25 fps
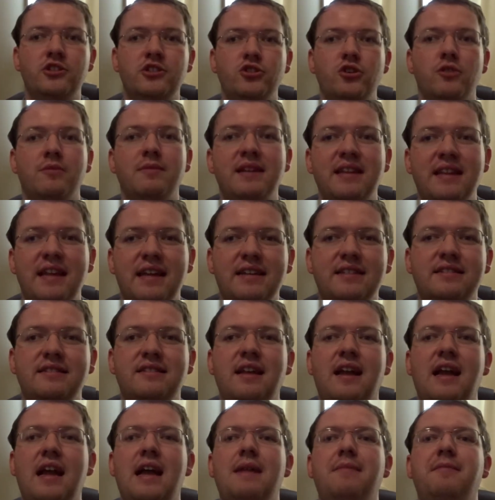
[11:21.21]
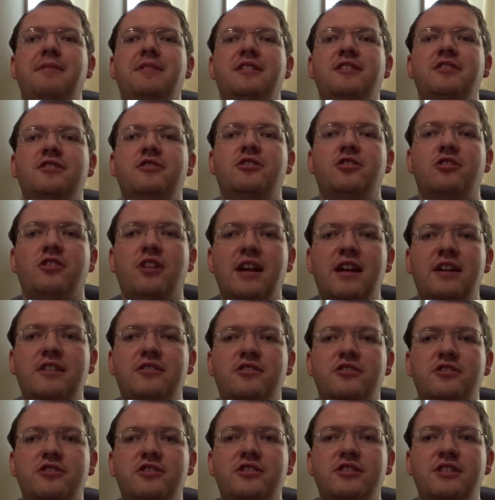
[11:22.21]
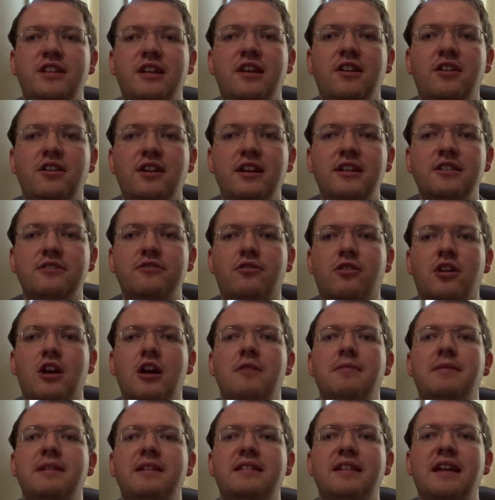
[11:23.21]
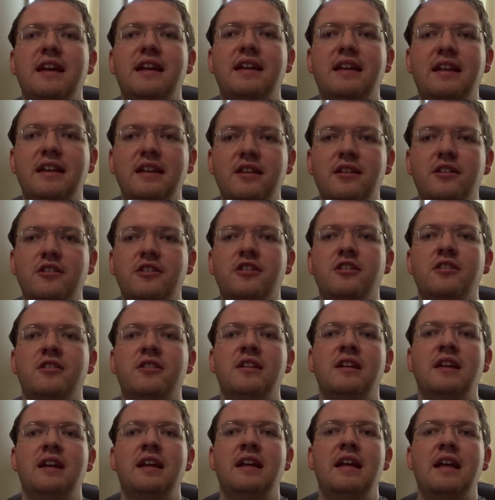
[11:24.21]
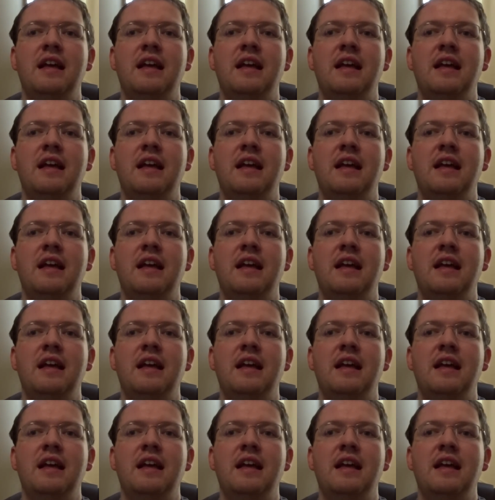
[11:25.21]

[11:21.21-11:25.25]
Join me next time in this director series where I'll be taking a look